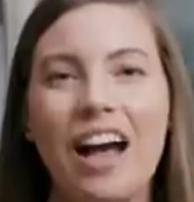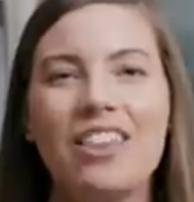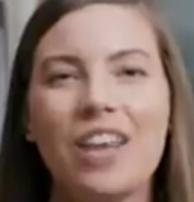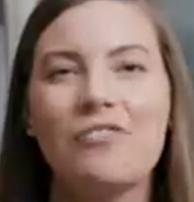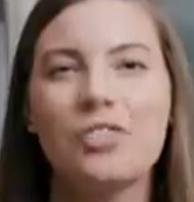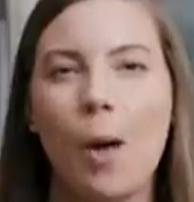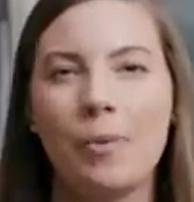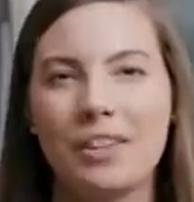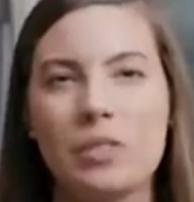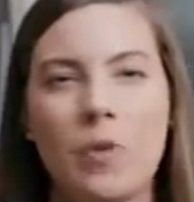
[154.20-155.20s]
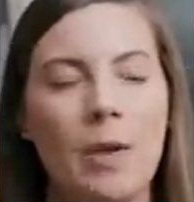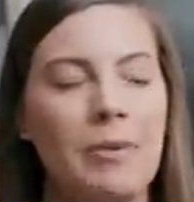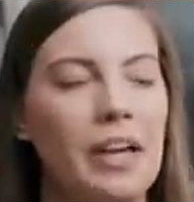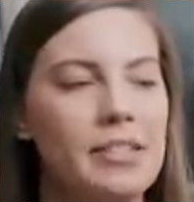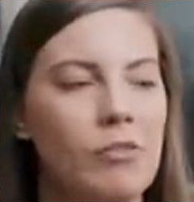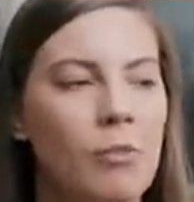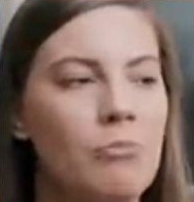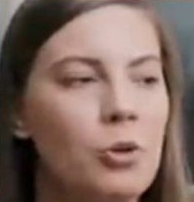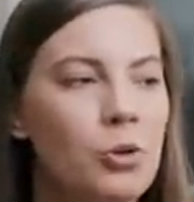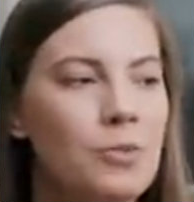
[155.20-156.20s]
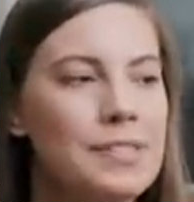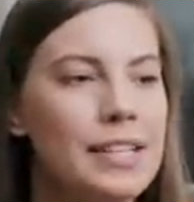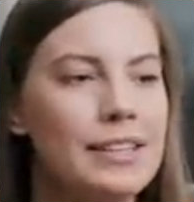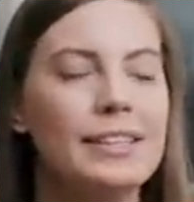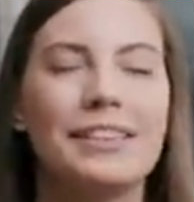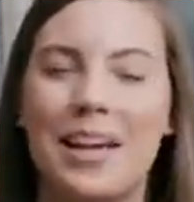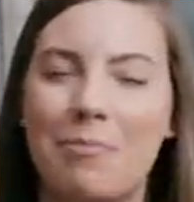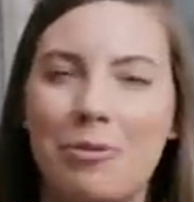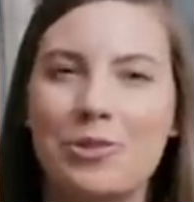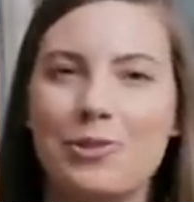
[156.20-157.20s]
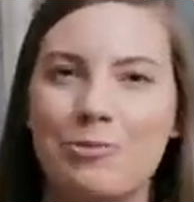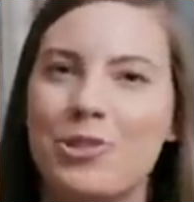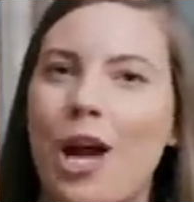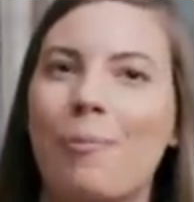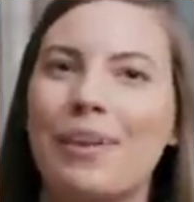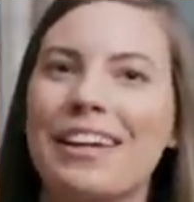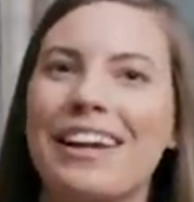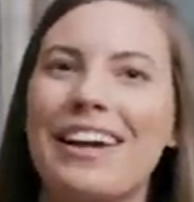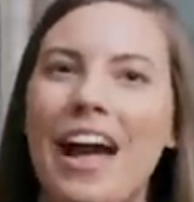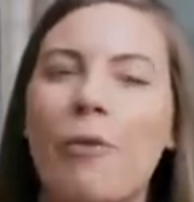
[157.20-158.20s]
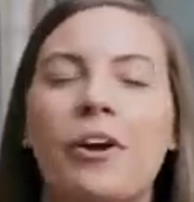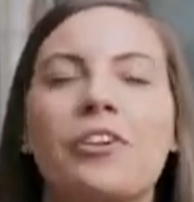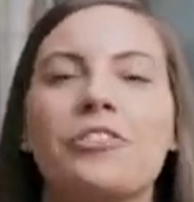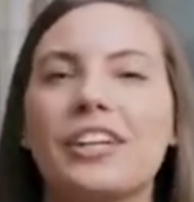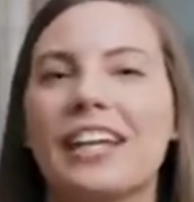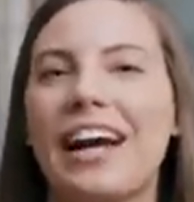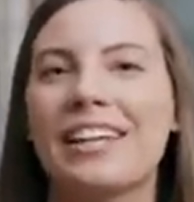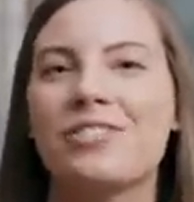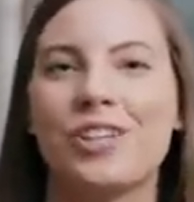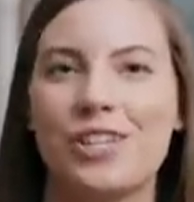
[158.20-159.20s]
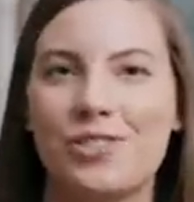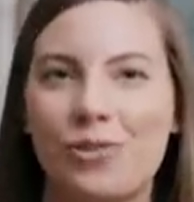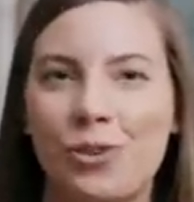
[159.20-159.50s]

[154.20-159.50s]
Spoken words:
I love shopping this way because it removes the labels from shopping, and what you're looking at is just